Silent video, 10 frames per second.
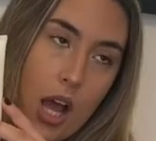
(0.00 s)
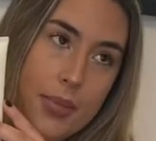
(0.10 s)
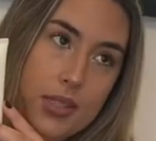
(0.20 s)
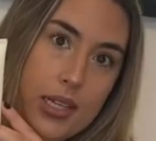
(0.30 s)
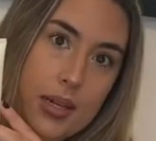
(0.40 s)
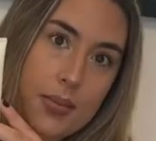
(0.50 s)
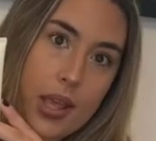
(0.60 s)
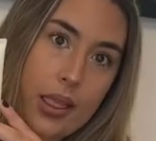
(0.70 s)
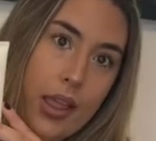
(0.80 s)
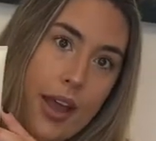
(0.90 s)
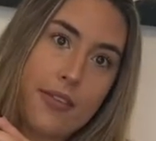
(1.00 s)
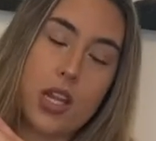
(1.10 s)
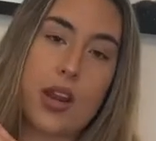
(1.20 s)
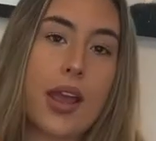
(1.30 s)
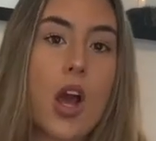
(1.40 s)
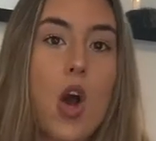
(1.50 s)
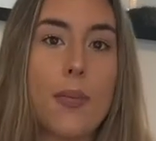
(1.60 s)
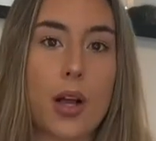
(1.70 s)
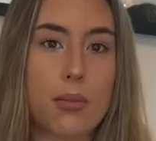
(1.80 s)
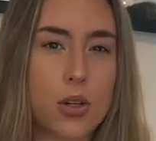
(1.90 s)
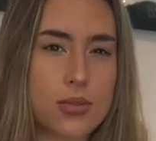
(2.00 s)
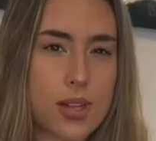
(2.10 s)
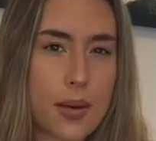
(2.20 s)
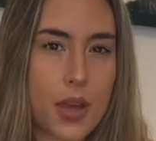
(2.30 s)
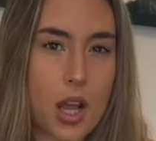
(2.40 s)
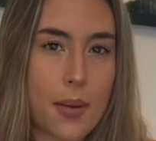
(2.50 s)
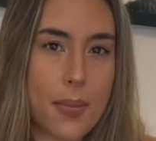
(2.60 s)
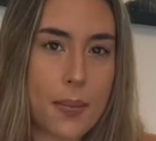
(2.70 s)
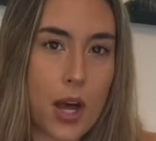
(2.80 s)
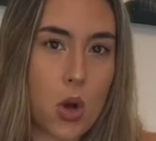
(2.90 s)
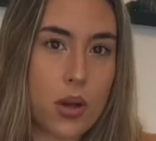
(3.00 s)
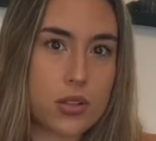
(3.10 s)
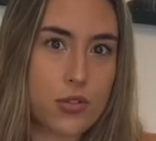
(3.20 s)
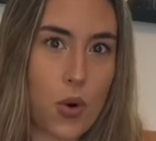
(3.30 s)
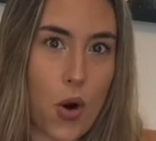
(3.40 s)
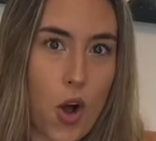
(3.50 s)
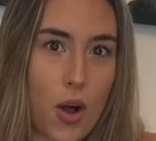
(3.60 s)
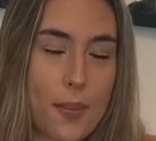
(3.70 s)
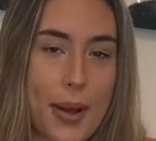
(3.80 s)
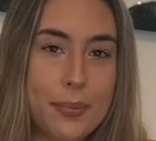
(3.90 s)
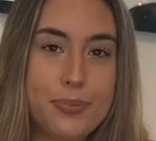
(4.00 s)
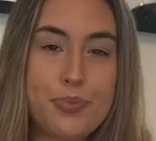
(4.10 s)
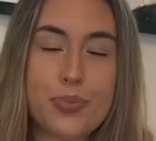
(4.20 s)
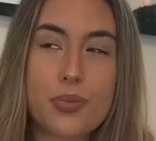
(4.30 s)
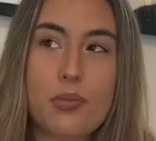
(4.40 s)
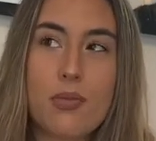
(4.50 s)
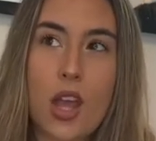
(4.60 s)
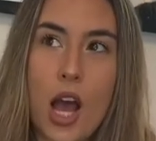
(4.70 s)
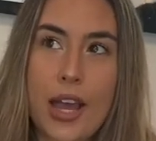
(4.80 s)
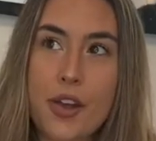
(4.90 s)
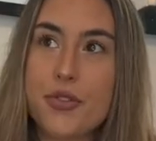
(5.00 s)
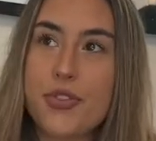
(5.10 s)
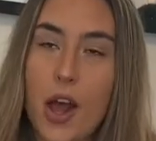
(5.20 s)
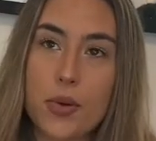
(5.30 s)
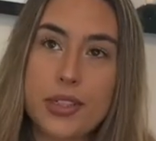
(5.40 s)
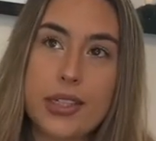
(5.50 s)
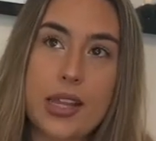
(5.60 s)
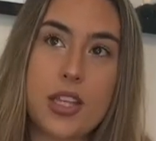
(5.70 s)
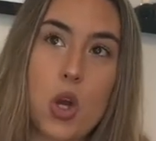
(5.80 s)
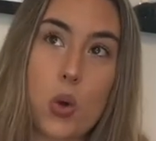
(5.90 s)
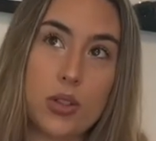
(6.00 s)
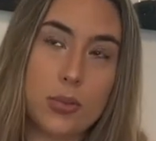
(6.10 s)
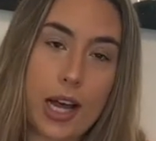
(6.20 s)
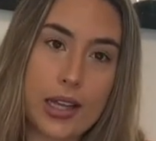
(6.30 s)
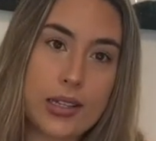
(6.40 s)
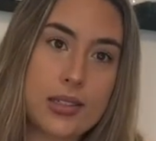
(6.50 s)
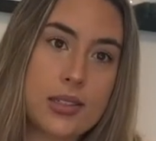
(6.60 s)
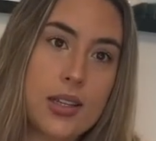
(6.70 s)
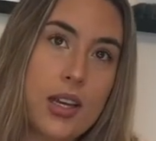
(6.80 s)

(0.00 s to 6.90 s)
It's going to be live in a blog post coming up about a Sephora haul, but I found that the Olaplex